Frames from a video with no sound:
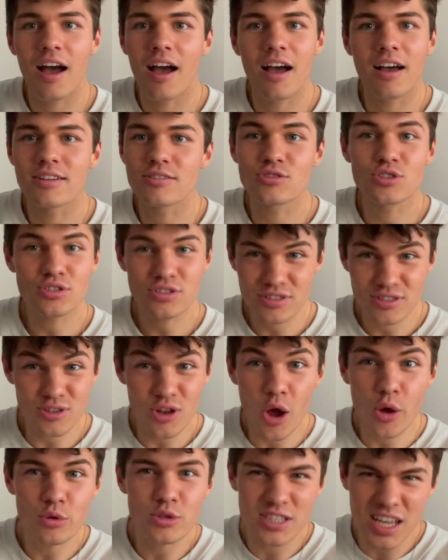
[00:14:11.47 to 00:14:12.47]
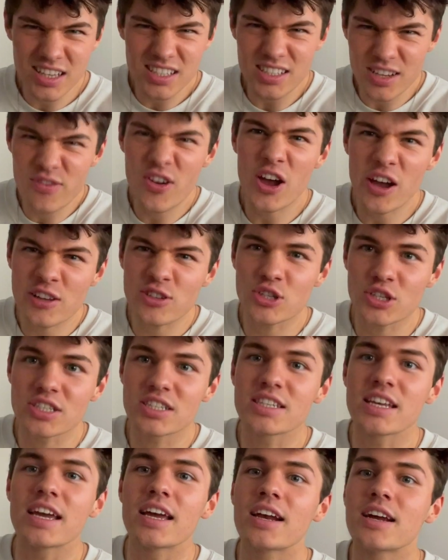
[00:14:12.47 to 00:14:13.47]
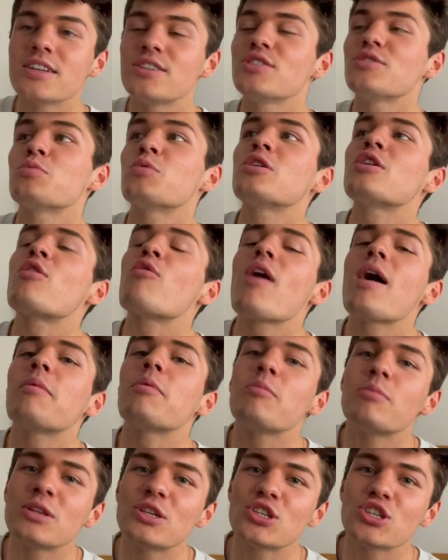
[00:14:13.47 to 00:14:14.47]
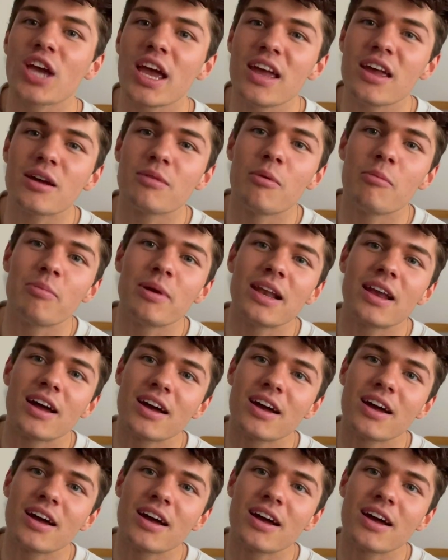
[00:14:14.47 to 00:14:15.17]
Just no sense of urgency, and I just want to grab them and shake them and be like,